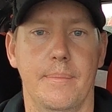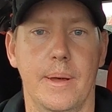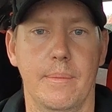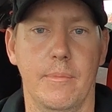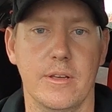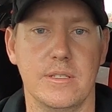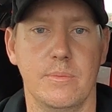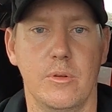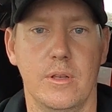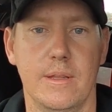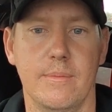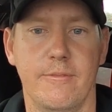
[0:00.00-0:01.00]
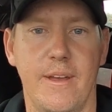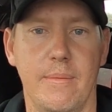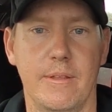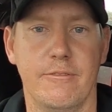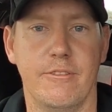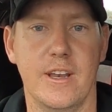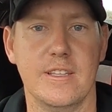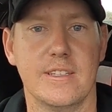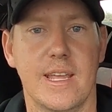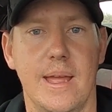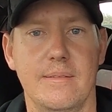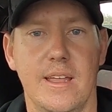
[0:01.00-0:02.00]
but most importantly family and friends
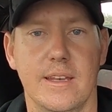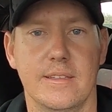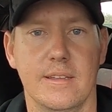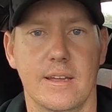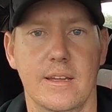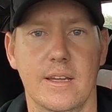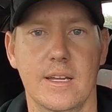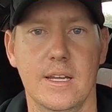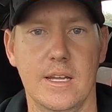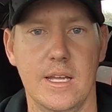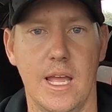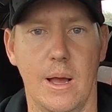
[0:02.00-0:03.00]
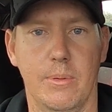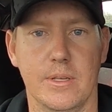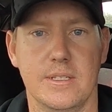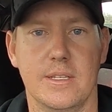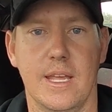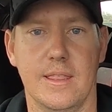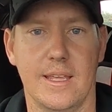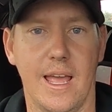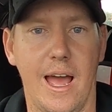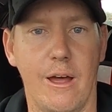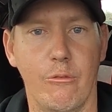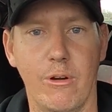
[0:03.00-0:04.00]
that came down to help us get the
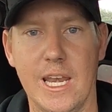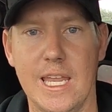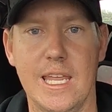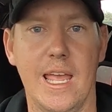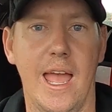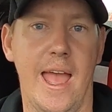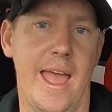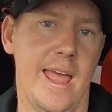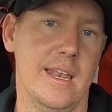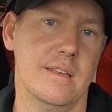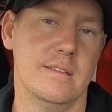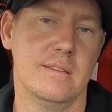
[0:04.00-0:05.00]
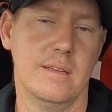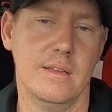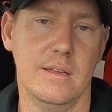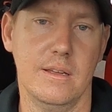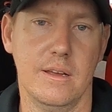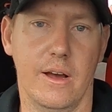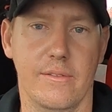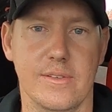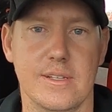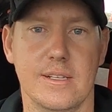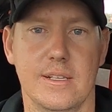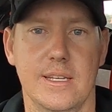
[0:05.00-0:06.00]
car ready and
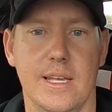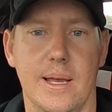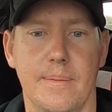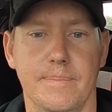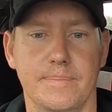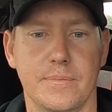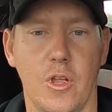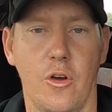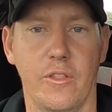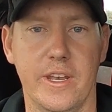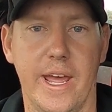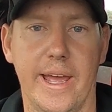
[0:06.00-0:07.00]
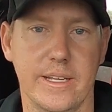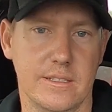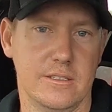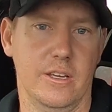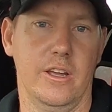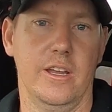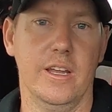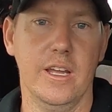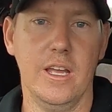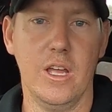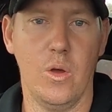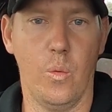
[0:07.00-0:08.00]
obviously on the day. So
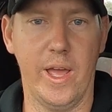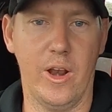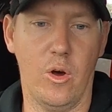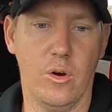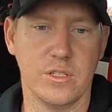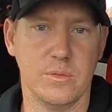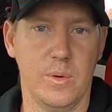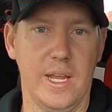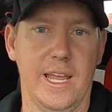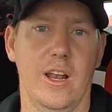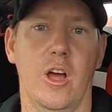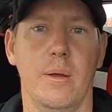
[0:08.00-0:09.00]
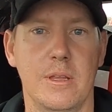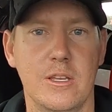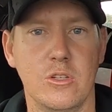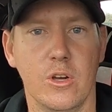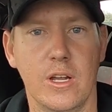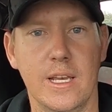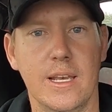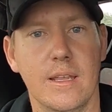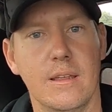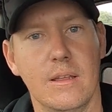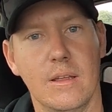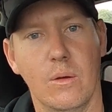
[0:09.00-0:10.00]
we had an awesome weekend. I hope you enjoyed
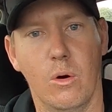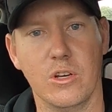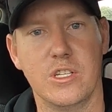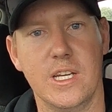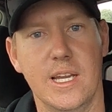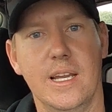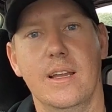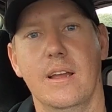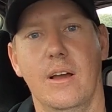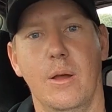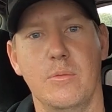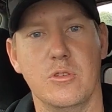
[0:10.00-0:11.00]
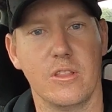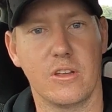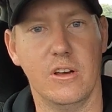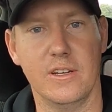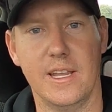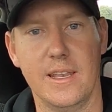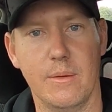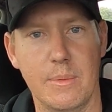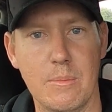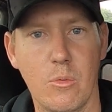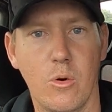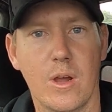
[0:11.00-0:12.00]
watching. I hope you enjoyed the content. There'll
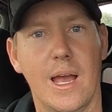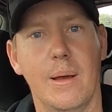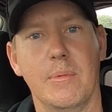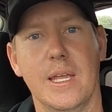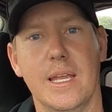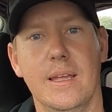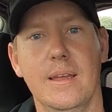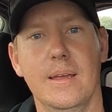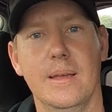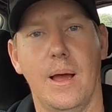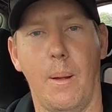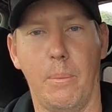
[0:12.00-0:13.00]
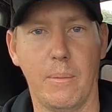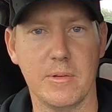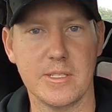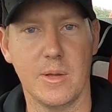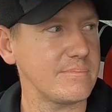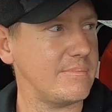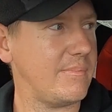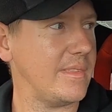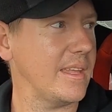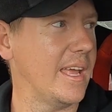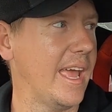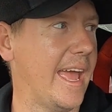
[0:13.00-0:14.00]
be more coming, I promise.
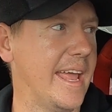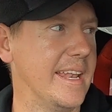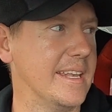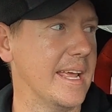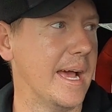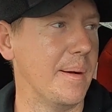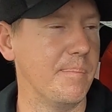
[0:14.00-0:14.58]
And